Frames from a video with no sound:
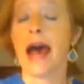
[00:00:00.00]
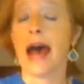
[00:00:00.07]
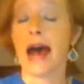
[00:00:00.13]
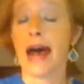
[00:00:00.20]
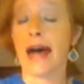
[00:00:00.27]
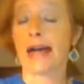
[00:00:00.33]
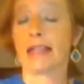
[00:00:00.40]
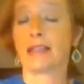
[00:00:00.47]

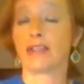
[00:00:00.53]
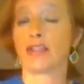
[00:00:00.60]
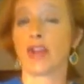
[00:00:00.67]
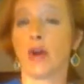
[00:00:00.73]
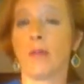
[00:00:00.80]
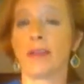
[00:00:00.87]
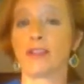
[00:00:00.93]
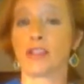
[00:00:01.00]
But
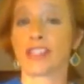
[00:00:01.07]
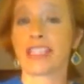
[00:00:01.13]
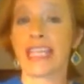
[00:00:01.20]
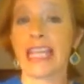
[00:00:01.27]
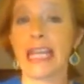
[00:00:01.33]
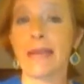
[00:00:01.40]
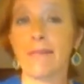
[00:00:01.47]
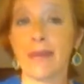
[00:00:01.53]
just
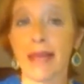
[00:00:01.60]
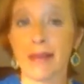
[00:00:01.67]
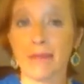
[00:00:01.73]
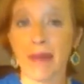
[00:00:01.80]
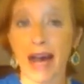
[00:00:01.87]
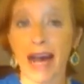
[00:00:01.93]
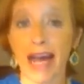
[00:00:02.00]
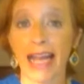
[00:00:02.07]
keep in
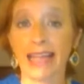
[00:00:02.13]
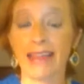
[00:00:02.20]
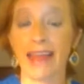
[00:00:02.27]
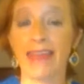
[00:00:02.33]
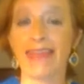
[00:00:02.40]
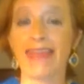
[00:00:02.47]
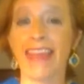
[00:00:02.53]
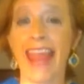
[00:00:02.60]
mind
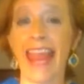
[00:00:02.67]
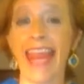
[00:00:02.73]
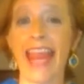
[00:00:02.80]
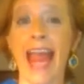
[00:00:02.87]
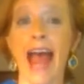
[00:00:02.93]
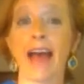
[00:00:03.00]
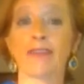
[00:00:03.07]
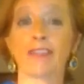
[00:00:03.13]
that they
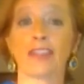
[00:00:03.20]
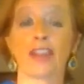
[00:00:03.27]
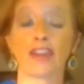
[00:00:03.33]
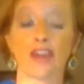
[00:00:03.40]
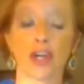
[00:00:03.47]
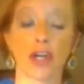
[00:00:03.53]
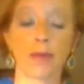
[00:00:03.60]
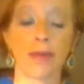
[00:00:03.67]
have to
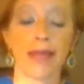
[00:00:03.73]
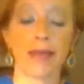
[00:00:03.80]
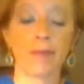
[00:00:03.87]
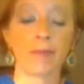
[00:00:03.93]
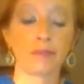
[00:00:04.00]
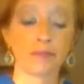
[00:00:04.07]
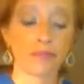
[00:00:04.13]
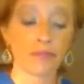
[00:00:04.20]

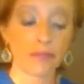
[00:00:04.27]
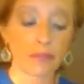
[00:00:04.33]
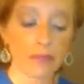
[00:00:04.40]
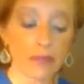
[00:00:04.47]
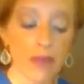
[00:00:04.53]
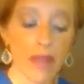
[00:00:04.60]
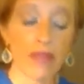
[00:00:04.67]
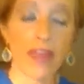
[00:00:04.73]
determine
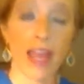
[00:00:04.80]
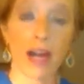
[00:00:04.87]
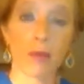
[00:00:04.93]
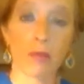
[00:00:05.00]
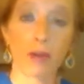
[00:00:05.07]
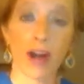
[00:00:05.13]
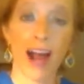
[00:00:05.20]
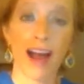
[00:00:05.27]
their
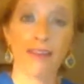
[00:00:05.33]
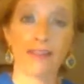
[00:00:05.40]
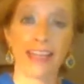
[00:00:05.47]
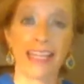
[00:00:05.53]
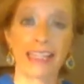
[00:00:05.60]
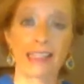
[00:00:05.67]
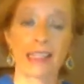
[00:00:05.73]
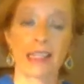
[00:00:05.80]

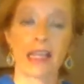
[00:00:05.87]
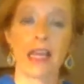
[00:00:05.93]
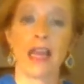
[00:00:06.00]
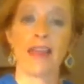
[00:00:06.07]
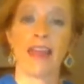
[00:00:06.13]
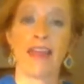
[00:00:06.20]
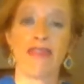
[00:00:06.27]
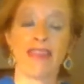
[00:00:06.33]
profit
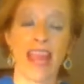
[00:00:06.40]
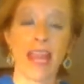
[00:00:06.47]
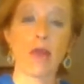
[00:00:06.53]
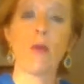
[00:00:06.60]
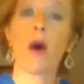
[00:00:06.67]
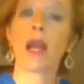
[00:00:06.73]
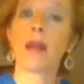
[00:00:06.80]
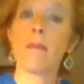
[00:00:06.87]
that they
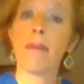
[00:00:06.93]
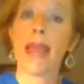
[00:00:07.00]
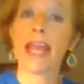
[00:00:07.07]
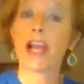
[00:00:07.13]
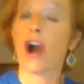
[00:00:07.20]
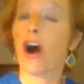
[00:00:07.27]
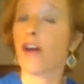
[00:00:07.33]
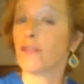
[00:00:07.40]
want to
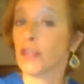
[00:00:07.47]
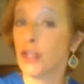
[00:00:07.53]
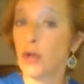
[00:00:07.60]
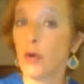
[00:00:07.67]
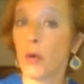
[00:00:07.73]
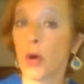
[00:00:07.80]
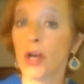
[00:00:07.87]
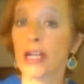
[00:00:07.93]
make off
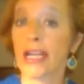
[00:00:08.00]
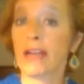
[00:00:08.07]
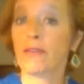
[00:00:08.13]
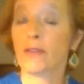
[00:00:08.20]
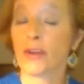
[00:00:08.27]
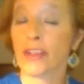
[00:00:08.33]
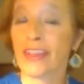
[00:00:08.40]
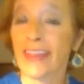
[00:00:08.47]
you working
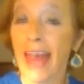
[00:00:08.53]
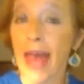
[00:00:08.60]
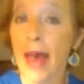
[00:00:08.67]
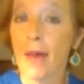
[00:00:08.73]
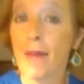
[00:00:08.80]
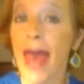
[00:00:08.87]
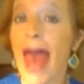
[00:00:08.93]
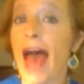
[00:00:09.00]
for
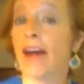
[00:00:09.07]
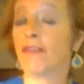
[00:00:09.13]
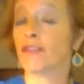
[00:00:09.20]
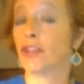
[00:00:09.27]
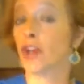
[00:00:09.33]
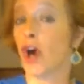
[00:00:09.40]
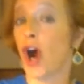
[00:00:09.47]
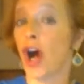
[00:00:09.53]
them
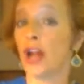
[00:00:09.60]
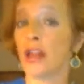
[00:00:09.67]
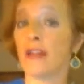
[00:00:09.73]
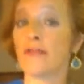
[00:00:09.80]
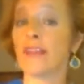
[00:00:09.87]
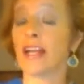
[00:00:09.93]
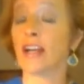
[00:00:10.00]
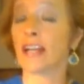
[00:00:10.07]
after all
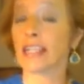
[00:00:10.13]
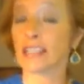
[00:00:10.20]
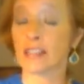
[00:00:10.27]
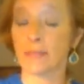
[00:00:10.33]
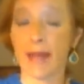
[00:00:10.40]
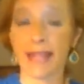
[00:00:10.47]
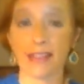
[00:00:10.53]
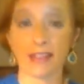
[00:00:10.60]
of their
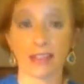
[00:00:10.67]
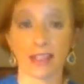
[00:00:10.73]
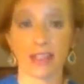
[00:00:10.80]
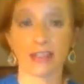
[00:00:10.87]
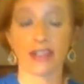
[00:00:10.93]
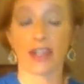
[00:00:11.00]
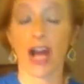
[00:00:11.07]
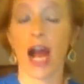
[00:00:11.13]

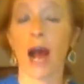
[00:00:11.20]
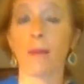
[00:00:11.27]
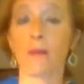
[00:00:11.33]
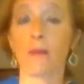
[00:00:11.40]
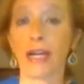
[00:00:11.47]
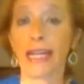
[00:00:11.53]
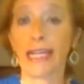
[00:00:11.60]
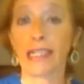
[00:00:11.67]
expenses, their
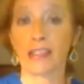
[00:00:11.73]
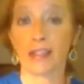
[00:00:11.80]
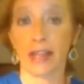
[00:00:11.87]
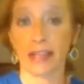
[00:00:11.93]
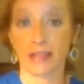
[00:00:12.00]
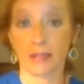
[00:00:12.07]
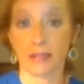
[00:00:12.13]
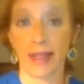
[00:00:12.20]
operating
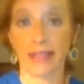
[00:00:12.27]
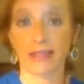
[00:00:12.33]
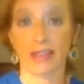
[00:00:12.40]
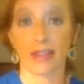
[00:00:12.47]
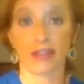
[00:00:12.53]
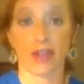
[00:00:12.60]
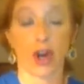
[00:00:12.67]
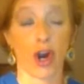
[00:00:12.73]

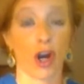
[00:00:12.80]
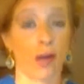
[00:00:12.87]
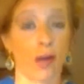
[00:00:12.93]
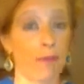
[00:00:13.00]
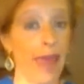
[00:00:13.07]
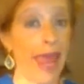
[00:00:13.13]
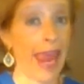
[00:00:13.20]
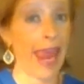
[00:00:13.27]
expenses, are
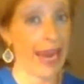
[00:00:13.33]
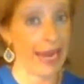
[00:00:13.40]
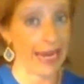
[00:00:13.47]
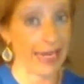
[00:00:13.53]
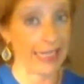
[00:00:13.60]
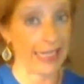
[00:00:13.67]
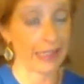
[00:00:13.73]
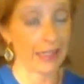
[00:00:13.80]

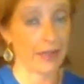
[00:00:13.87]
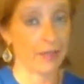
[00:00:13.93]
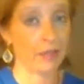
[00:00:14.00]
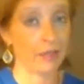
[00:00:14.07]
paid.